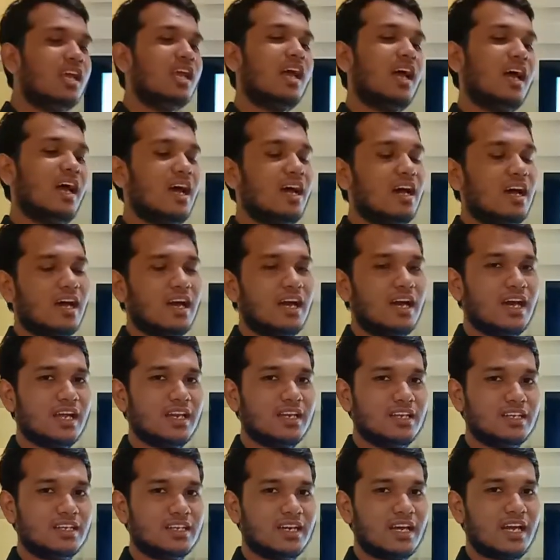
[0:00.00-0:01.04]

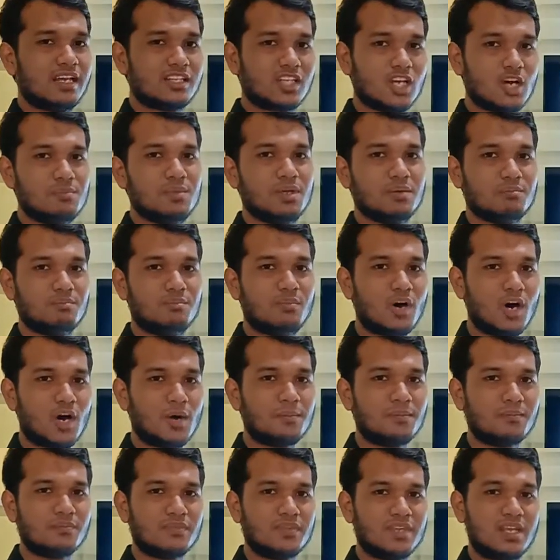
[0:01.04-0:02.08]
the atomic
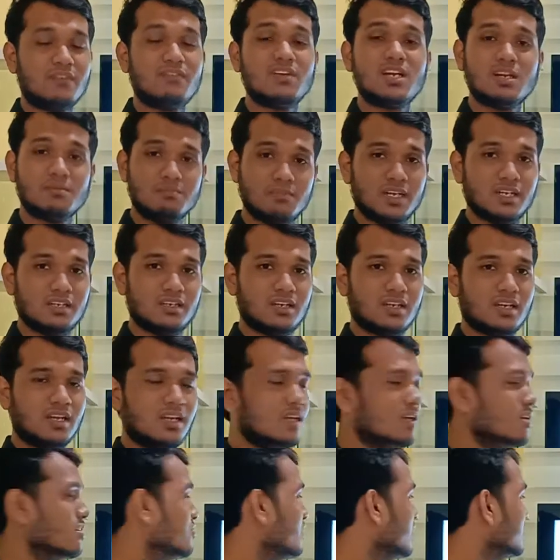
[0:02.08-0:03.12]
bomb development,
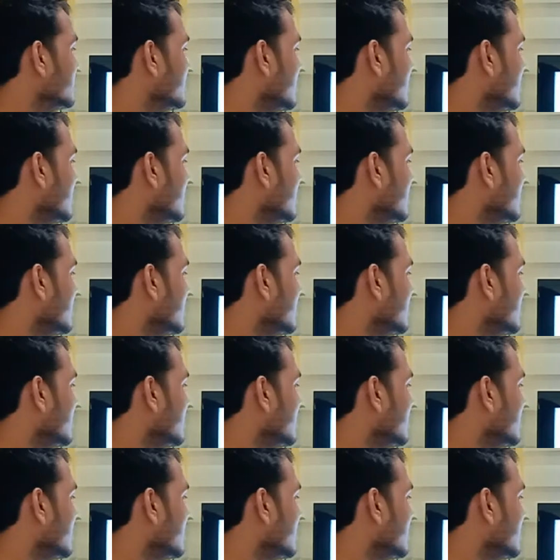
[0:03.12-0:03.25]
which